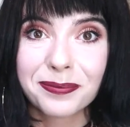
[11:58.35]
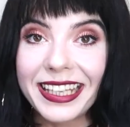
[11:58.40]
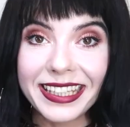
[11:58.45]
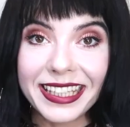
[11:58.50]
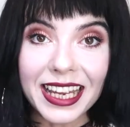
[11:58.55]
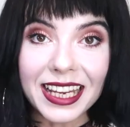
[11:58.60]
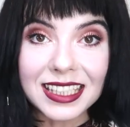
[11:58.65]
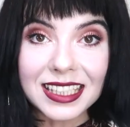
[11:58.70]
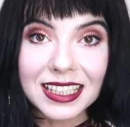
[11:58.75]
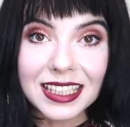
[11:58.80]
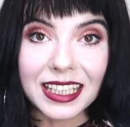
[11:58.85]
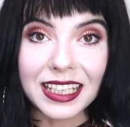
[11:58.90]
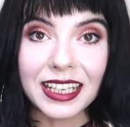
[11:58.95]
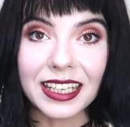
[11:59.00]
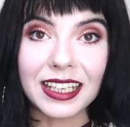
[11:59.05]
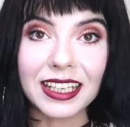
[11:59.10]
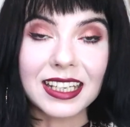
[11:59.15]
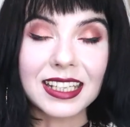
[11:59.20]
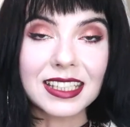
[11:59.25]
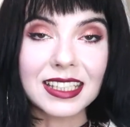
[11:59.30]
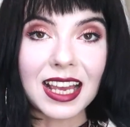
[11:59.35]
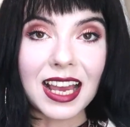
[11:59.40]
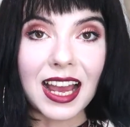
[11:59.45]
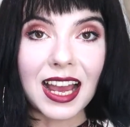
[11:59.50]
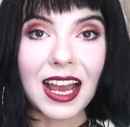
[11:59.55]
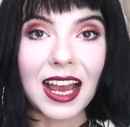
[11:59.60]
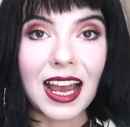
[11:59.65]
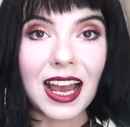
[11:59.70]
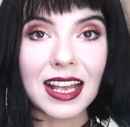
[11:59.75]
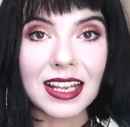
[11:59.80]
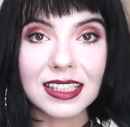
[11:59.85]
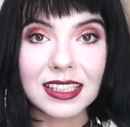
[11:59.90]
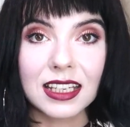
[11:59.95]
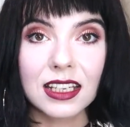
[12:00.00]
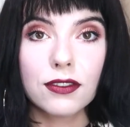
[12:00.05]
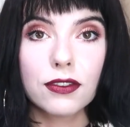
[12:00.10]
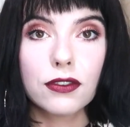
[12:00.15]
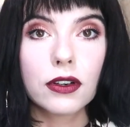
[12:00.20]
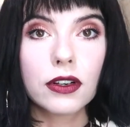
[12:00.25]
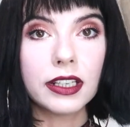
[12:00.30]
Next thing is
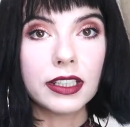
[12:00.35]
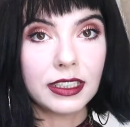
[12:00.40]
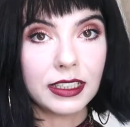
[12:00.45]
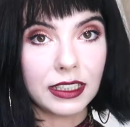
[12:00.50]
asking for a